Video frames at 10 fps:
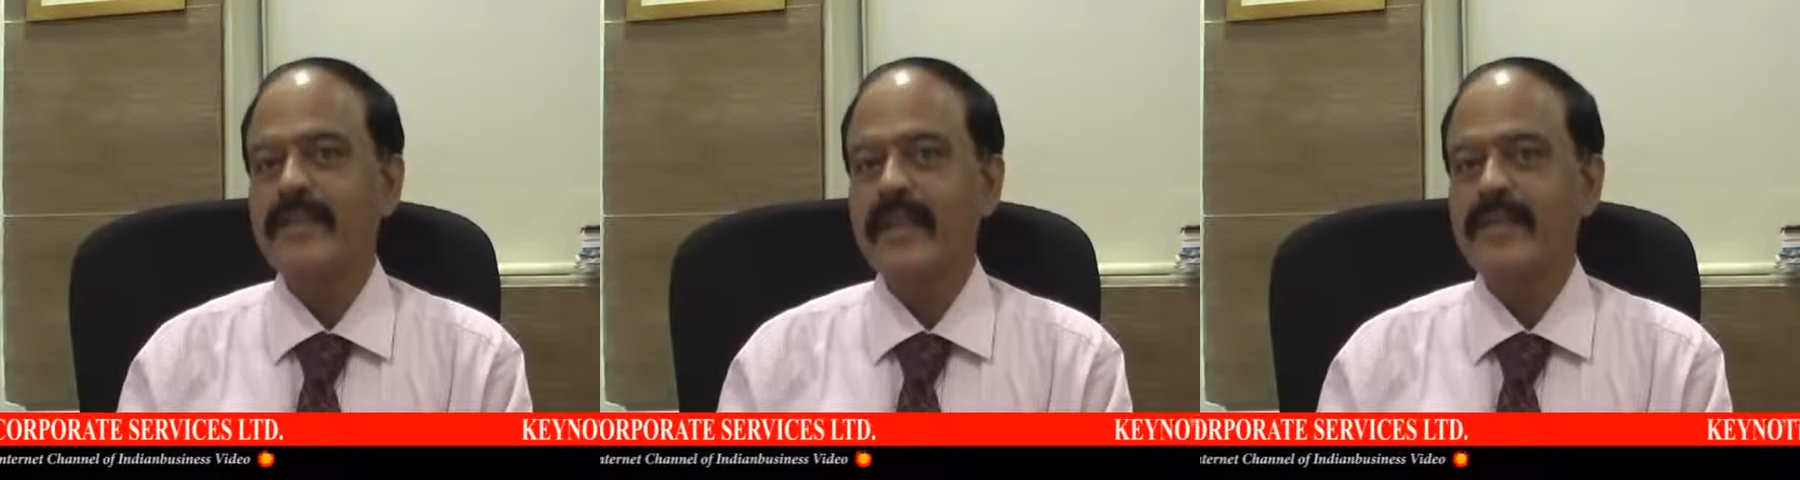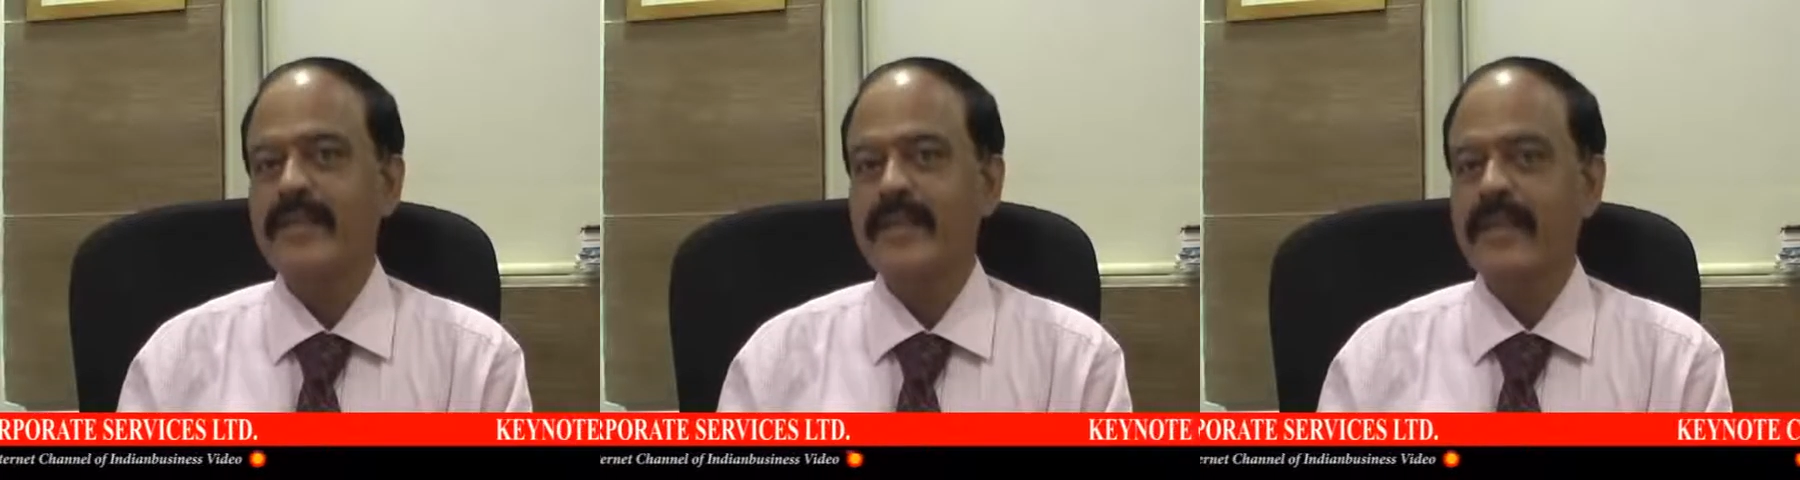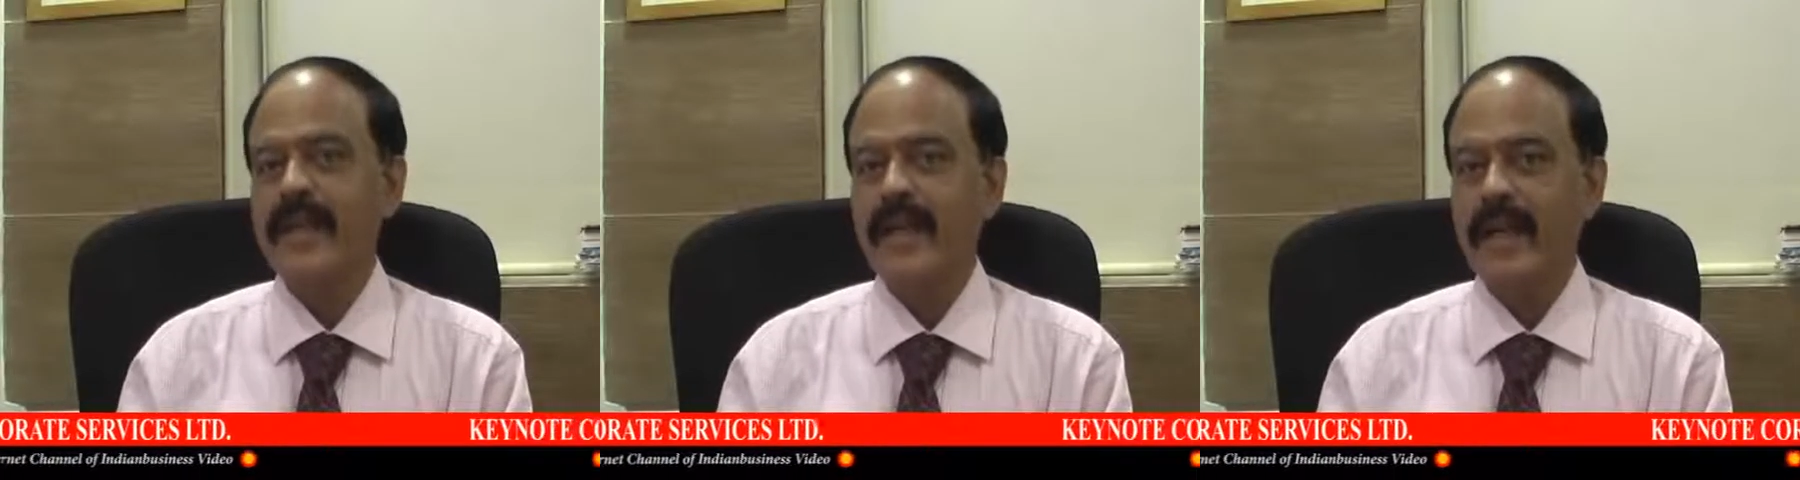
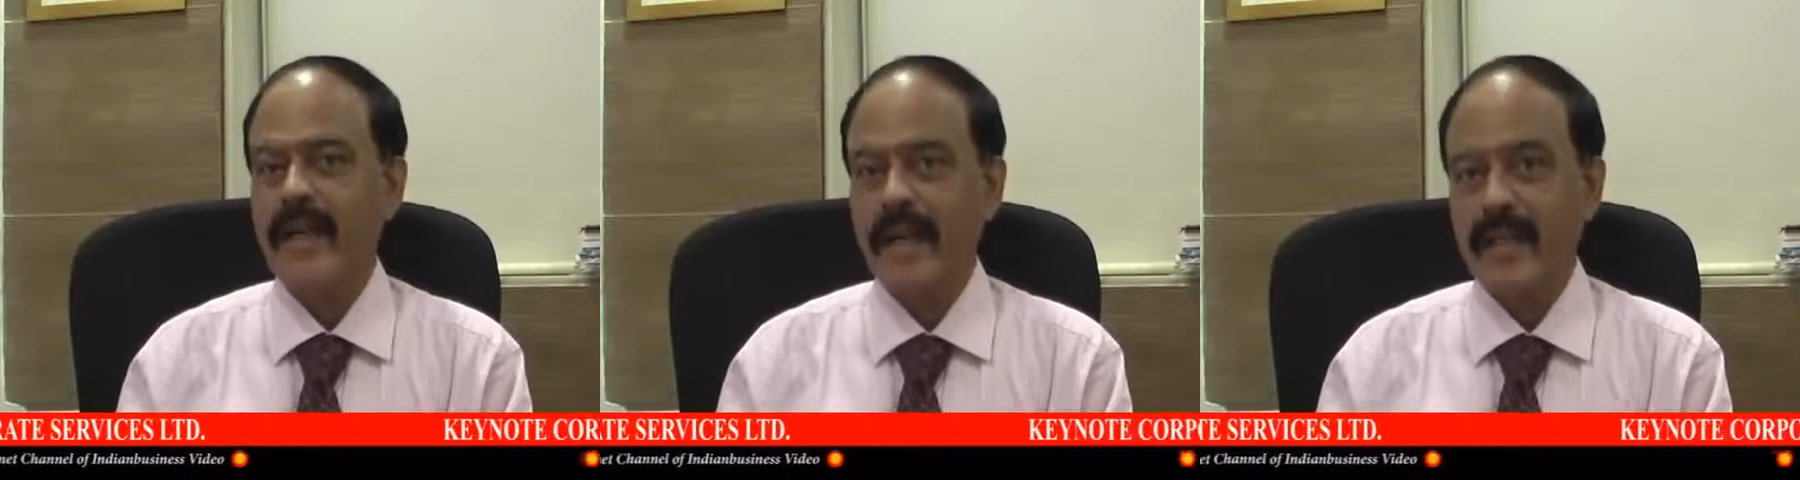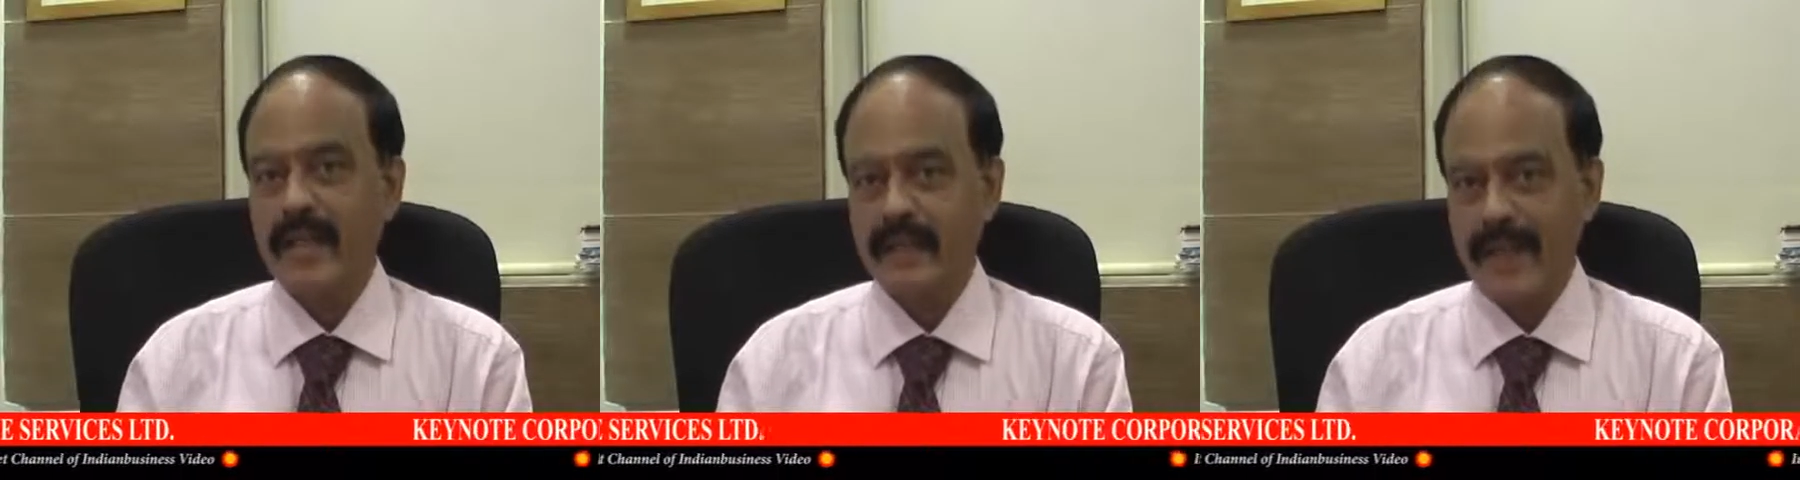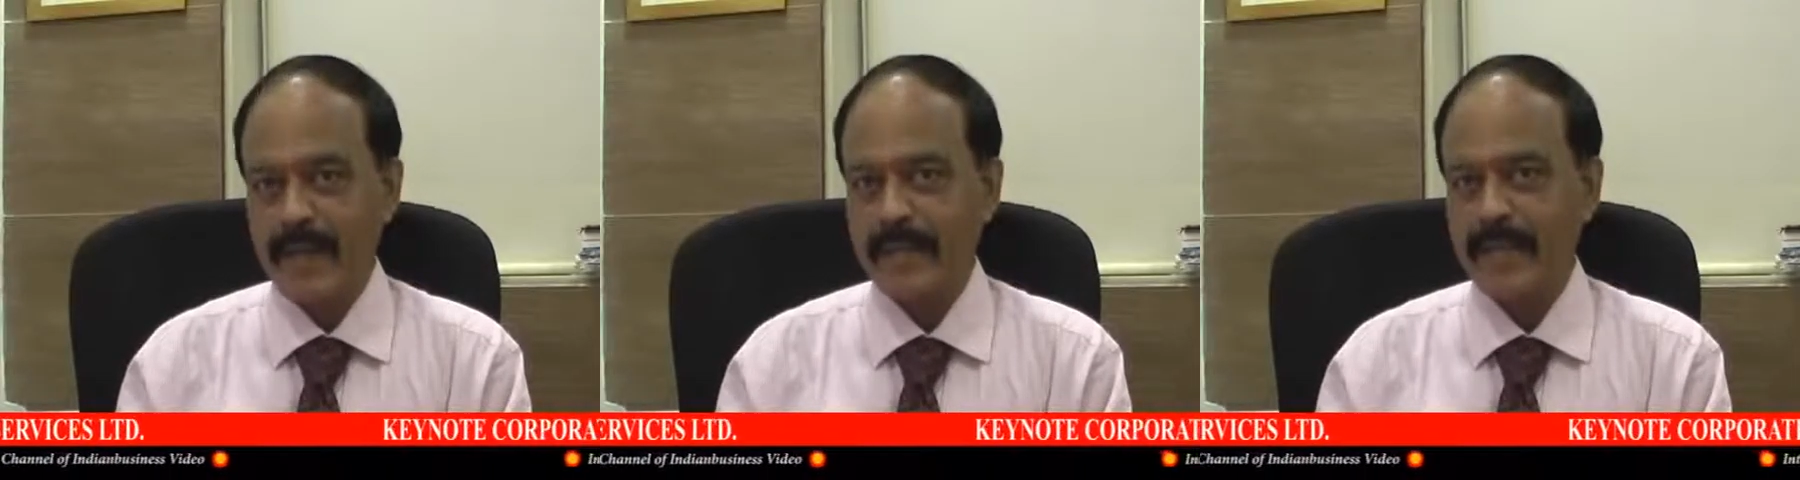after the
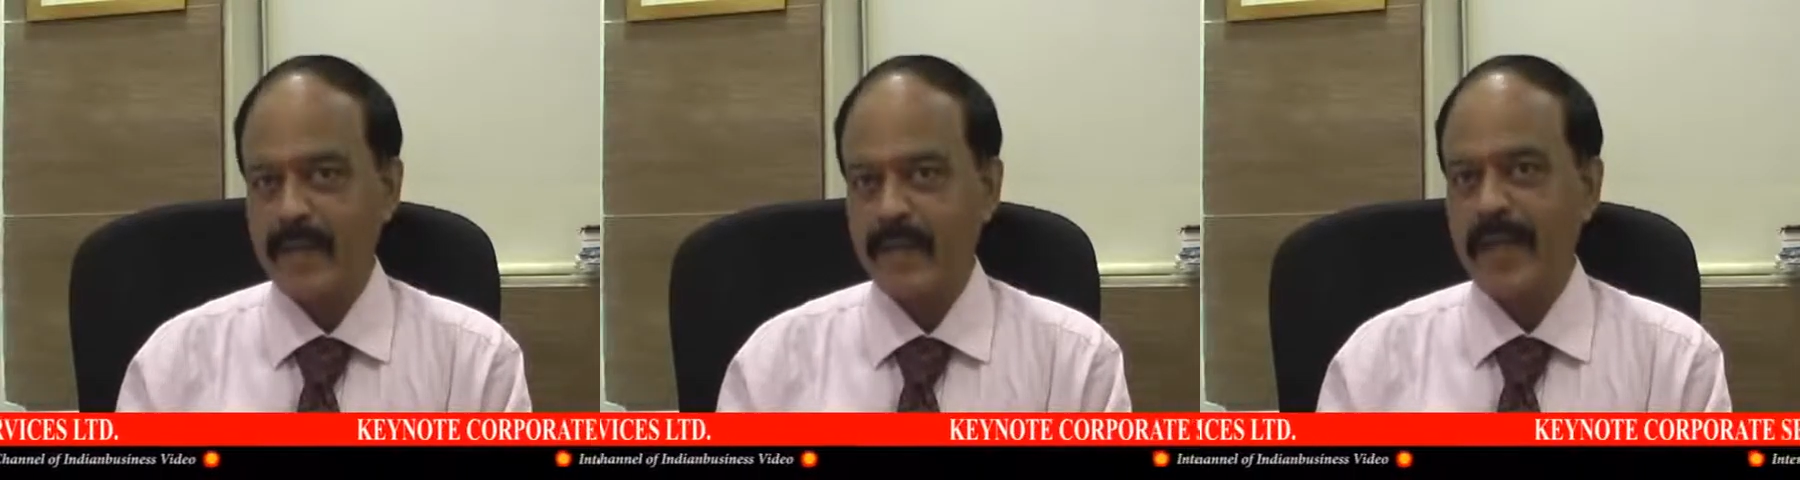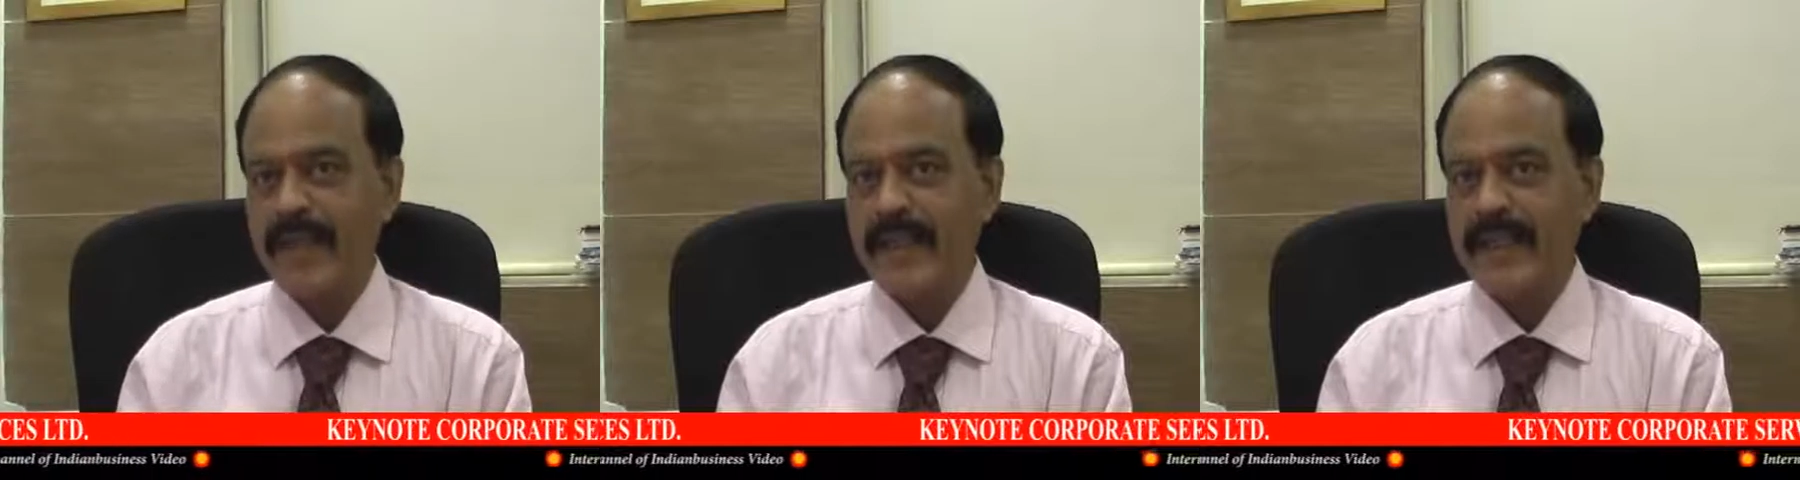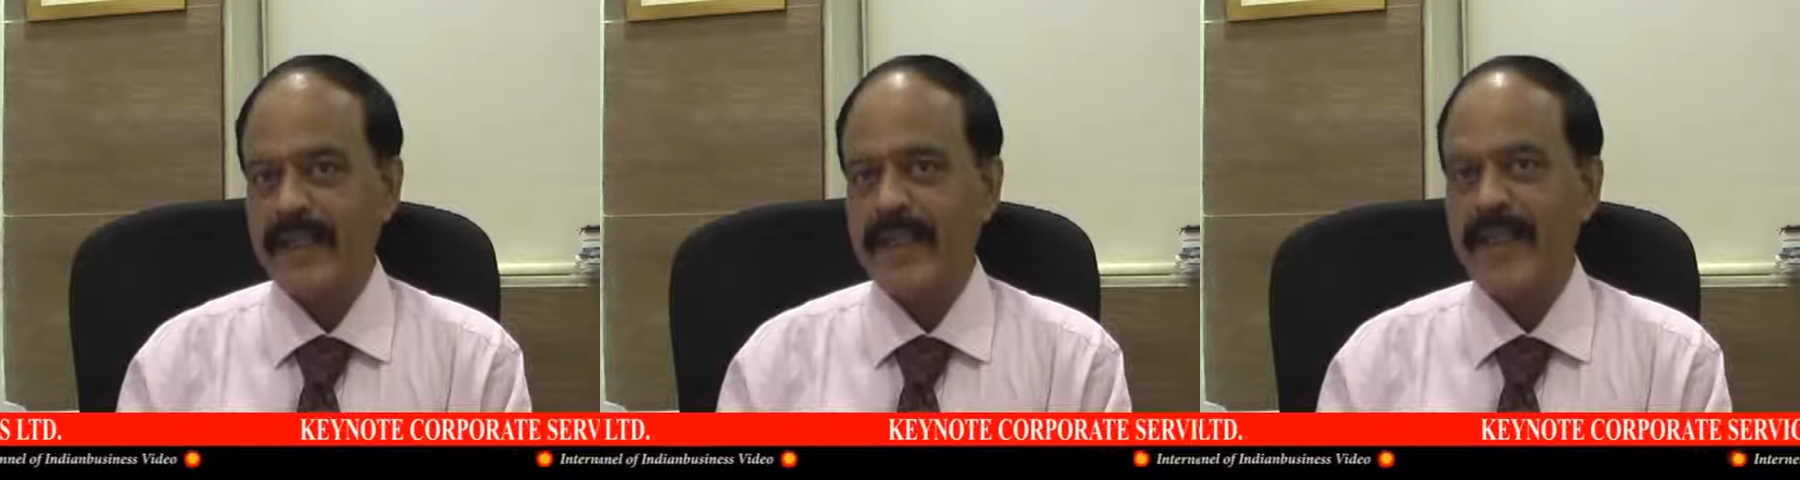company's balance
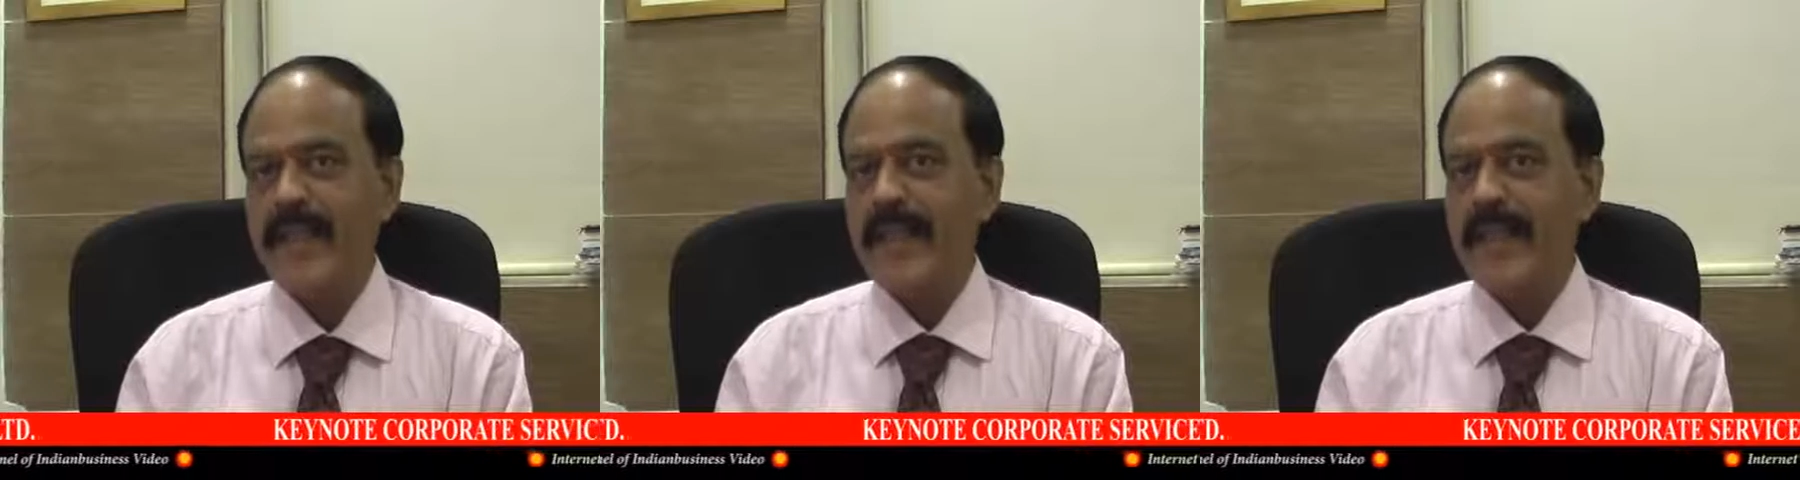sheet,